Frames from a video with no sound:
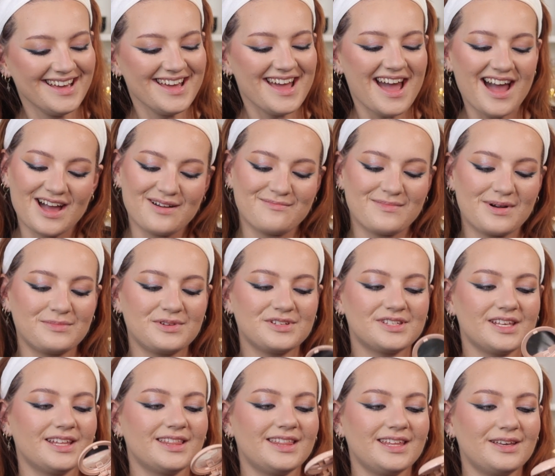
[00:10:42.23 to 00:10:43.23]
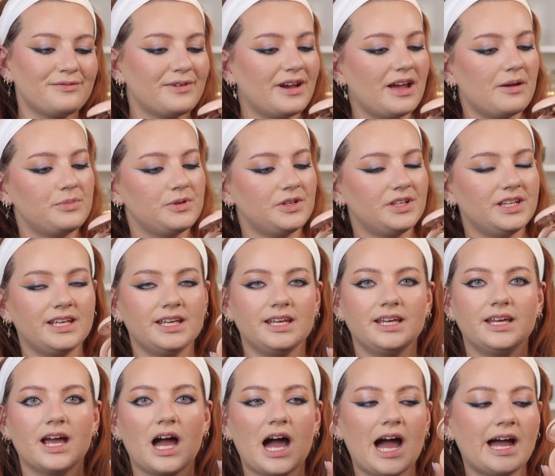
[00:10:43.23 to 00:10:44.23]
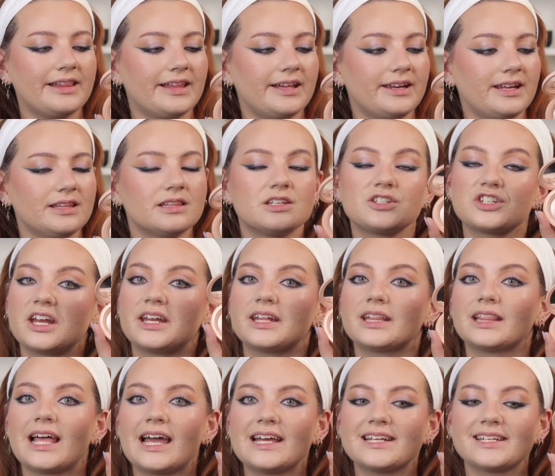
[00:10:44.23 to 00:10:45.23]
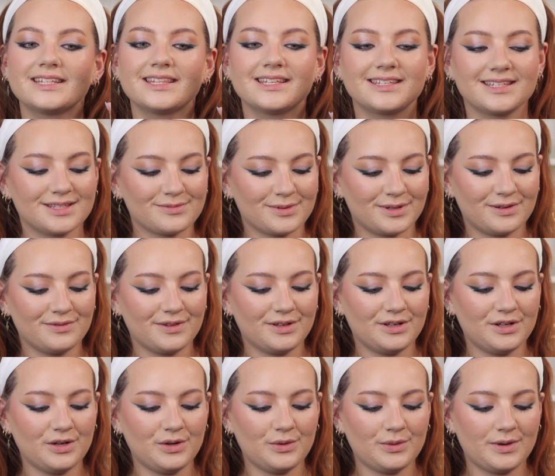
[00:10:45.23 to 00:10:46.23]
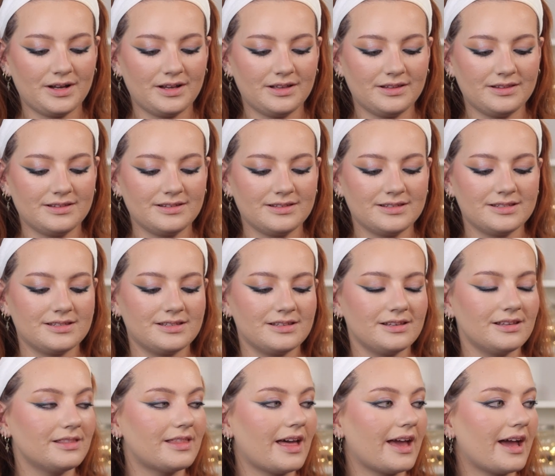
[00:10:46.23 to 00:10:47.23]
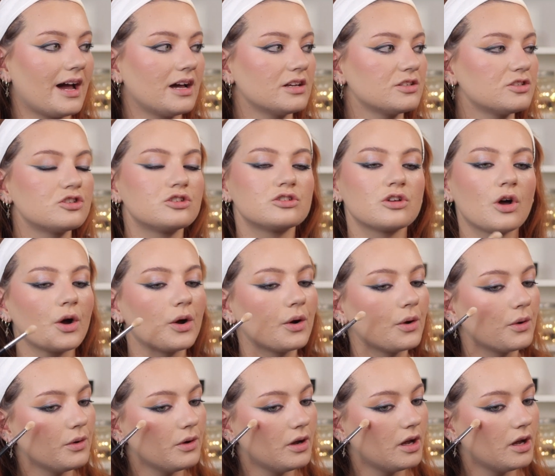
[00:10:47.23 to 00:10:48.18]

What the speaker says: I'm using the Rare Beauty highlighter in the shade Enlighten. This is one of the new ones. They are so